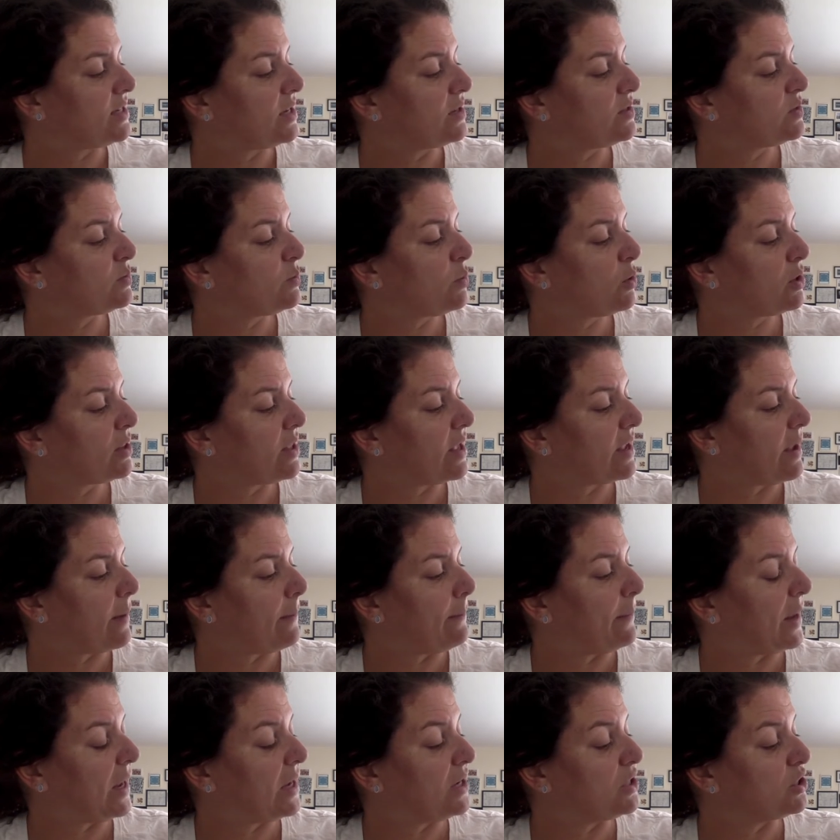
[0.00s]
sounds more like a
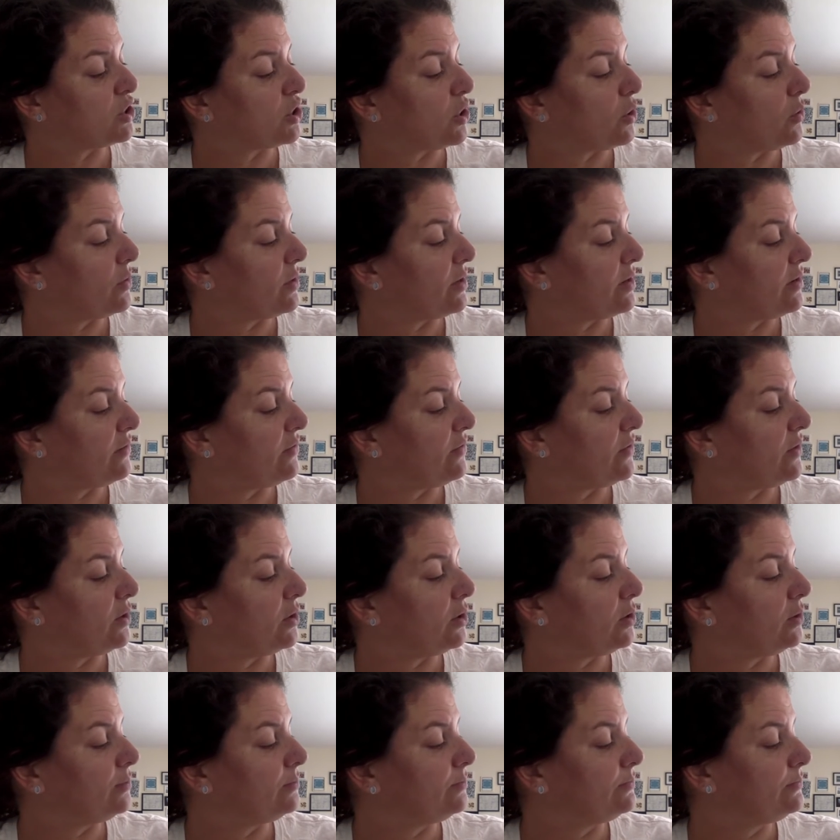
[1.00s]
banjo than a
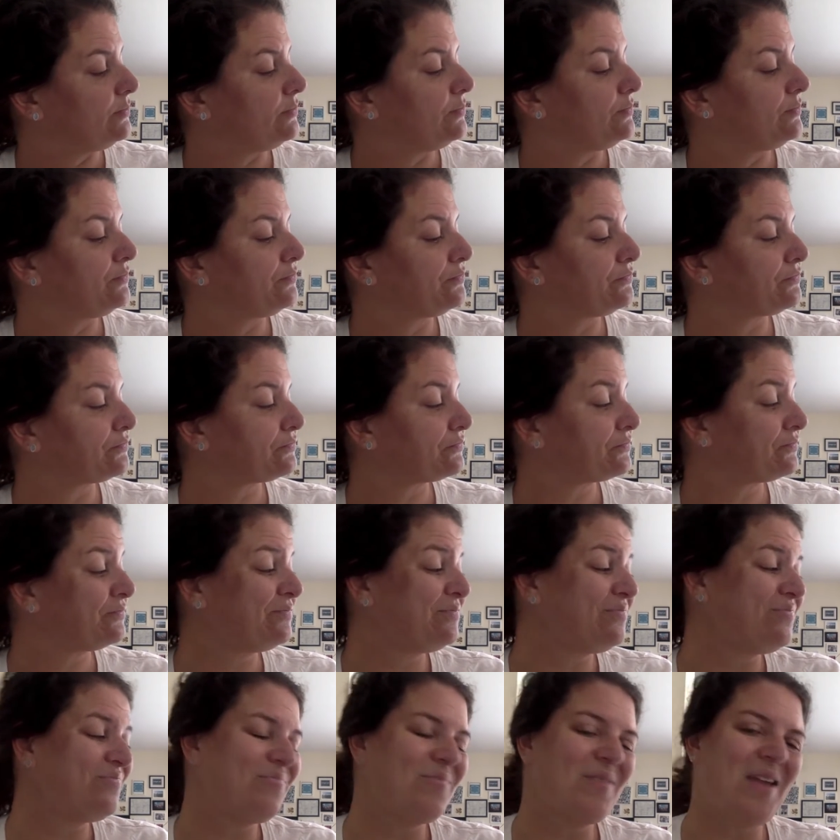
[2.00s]
fiddle.
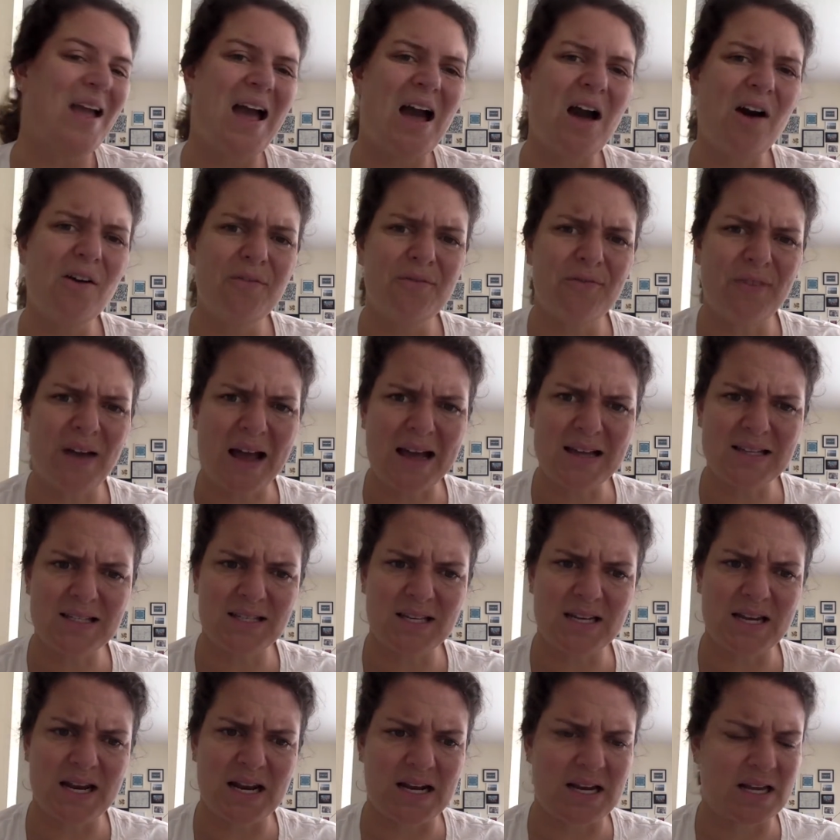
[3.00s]
How
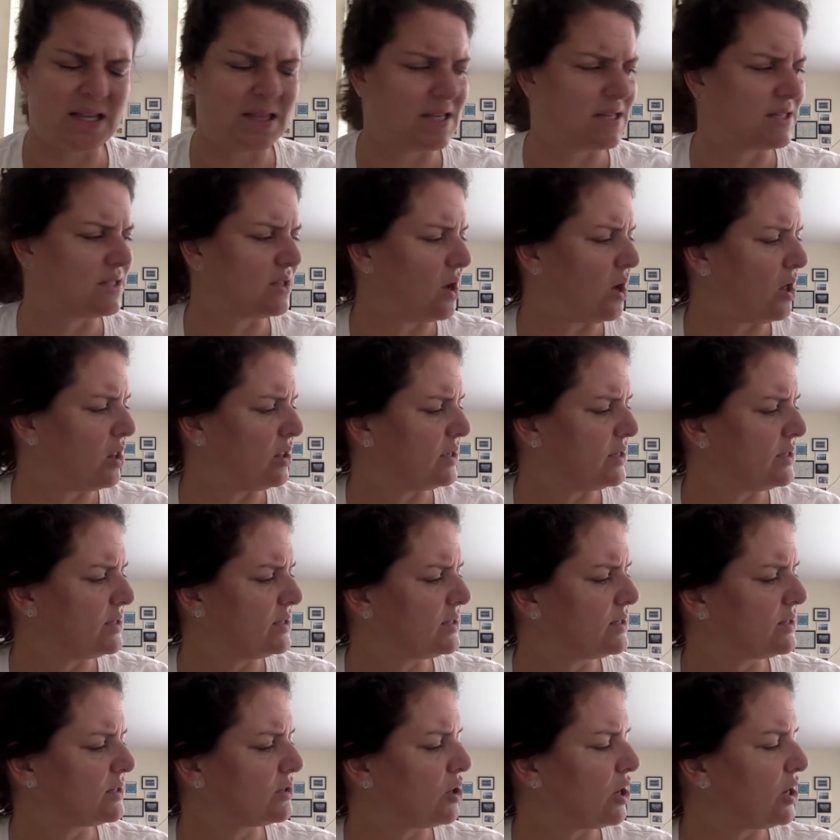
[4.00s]
fascinating this all is,
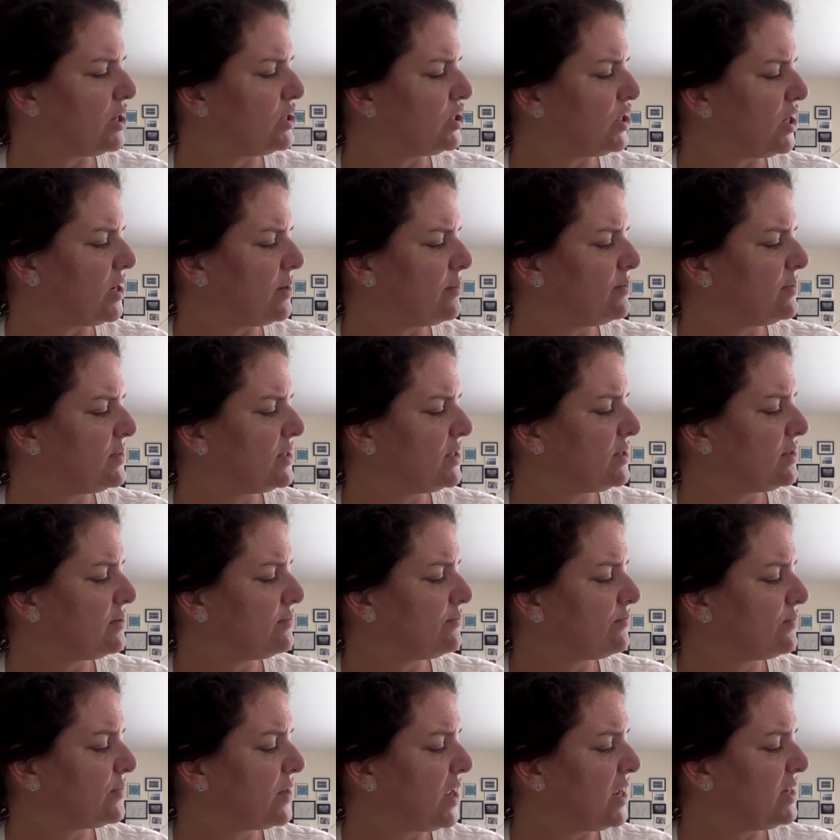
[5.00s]
cried James.
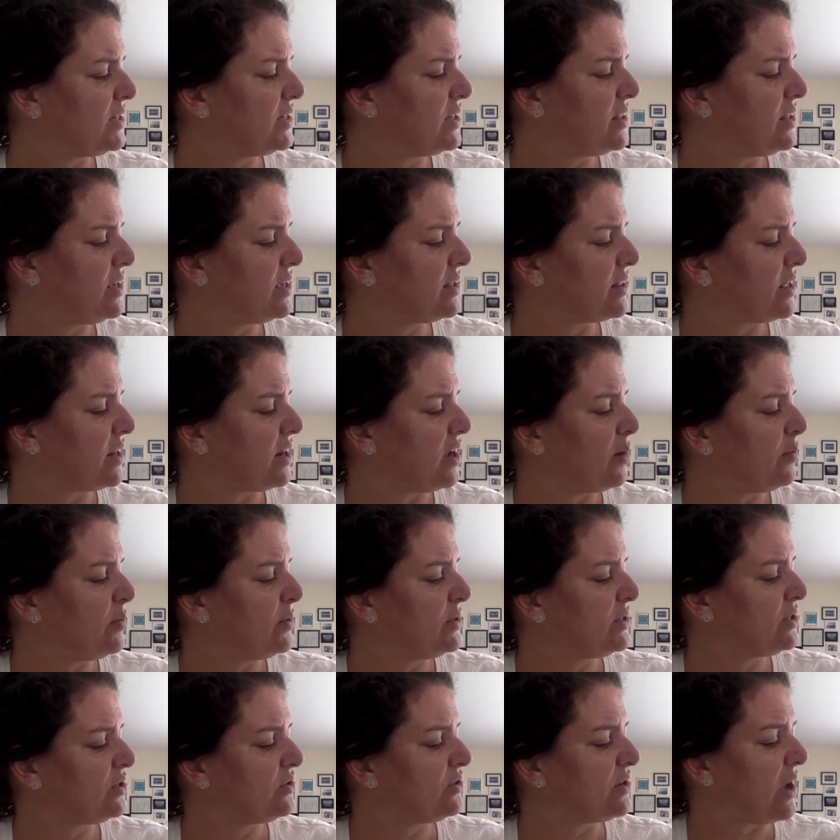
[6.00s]
And to think that up
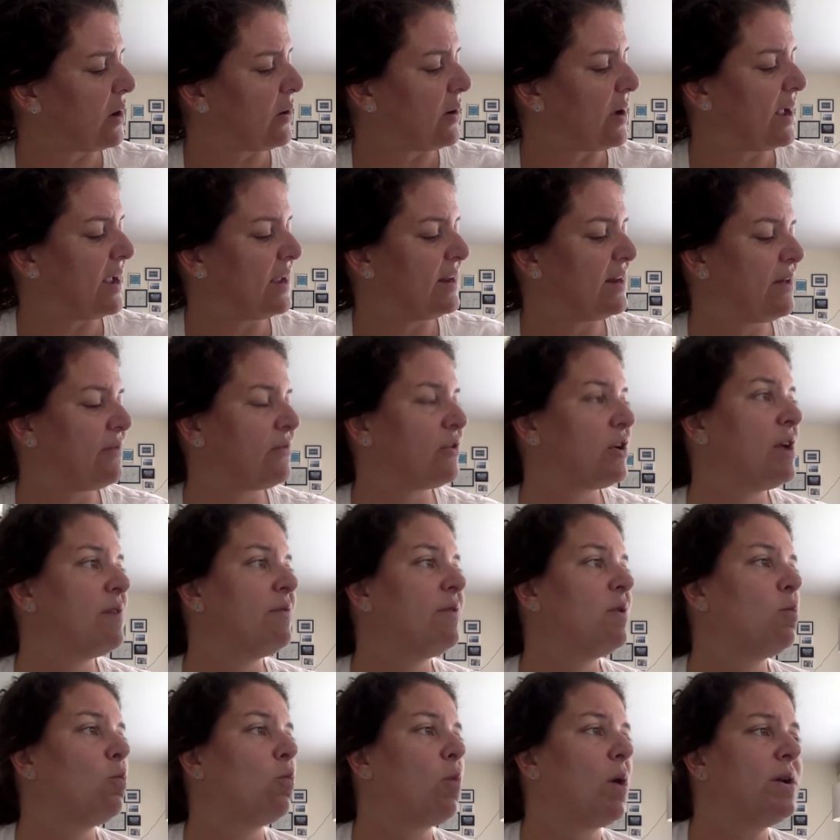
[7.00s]
until now I had never
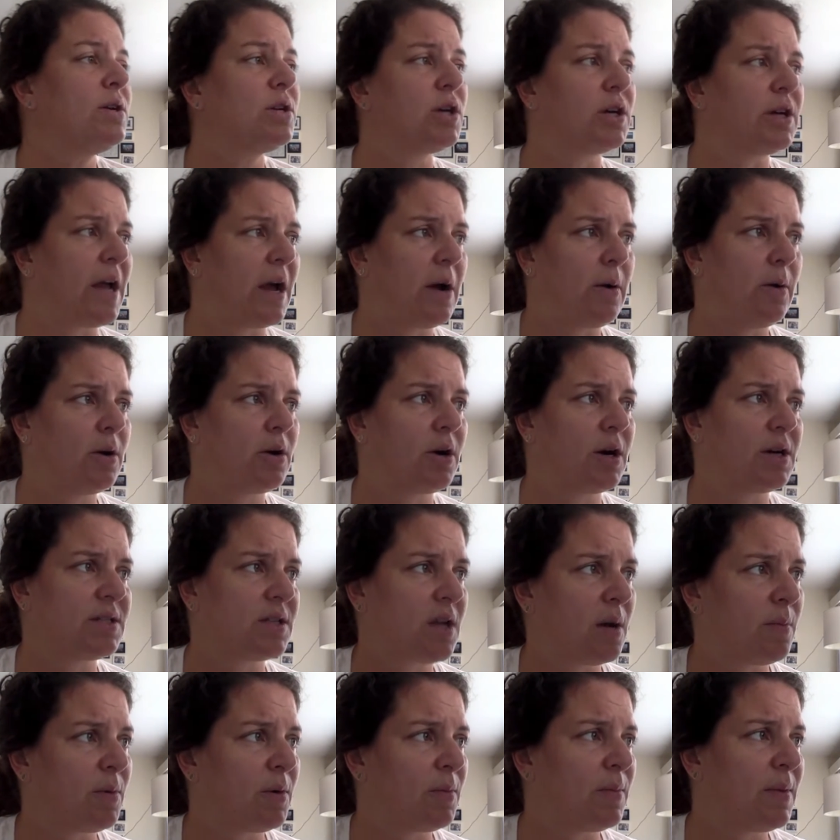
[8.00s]
even wondered how a
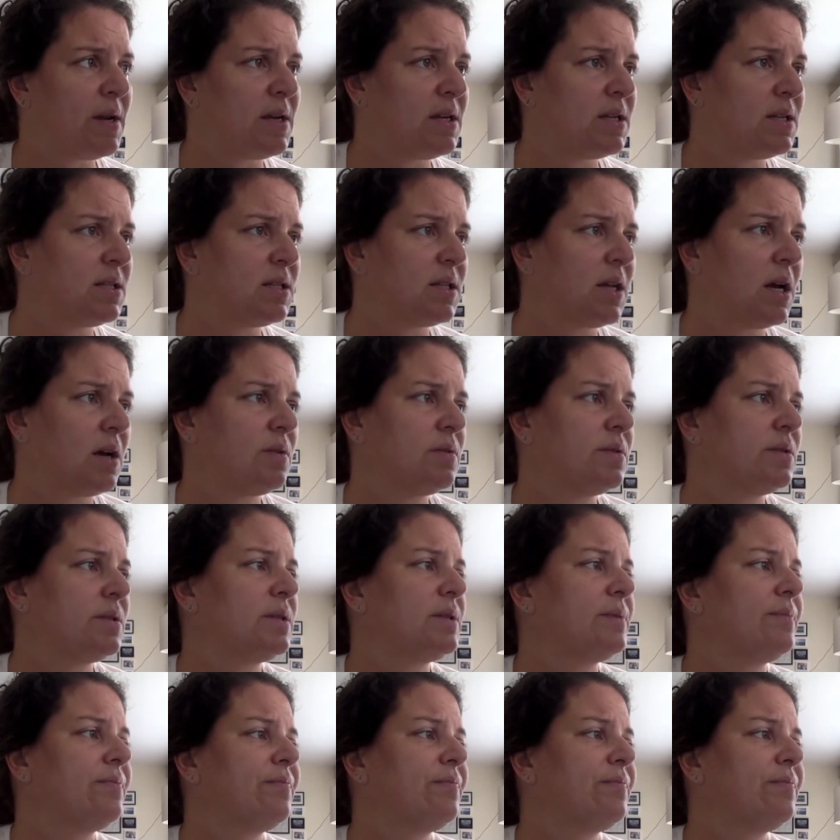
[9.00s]
grasshopper made his sounds.